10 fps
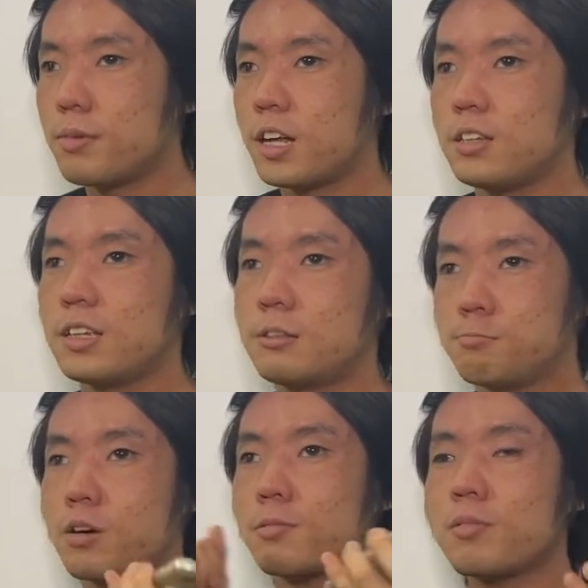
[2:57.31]
but it
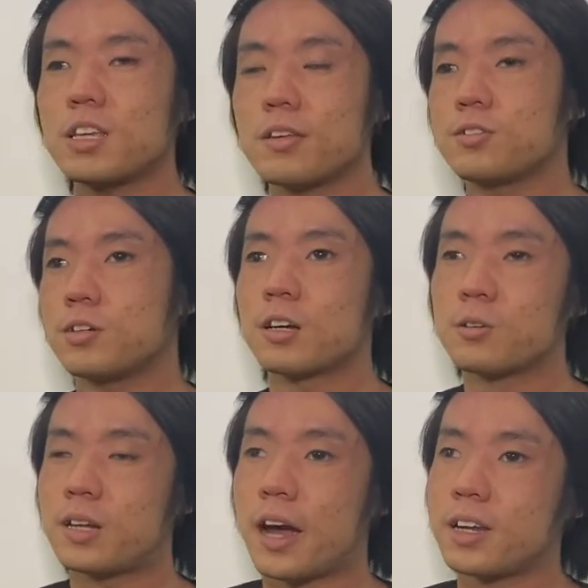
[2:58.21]
probably gives you a
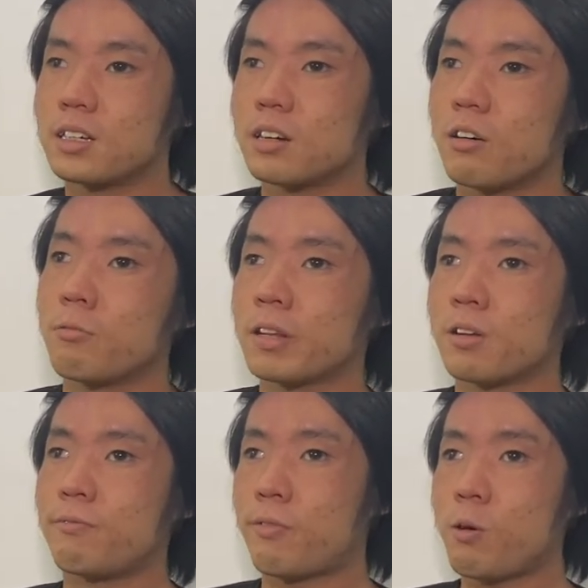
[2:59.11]
good idea of what the
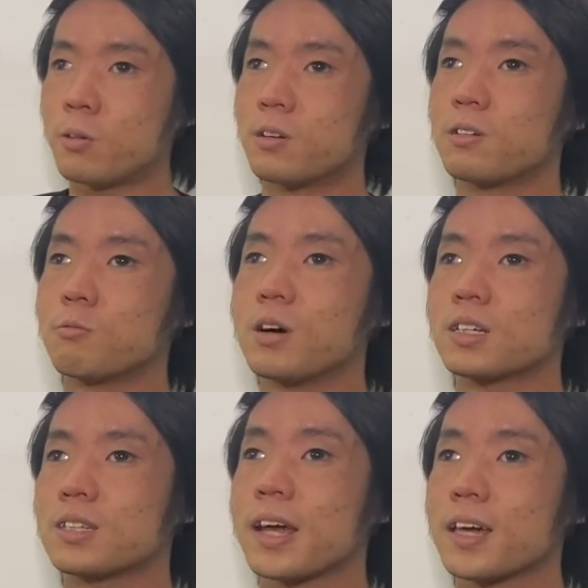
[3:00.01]
phone
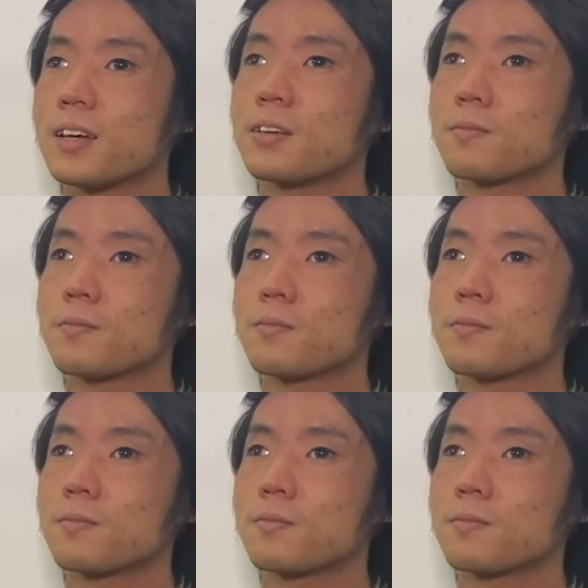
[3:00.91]
works like.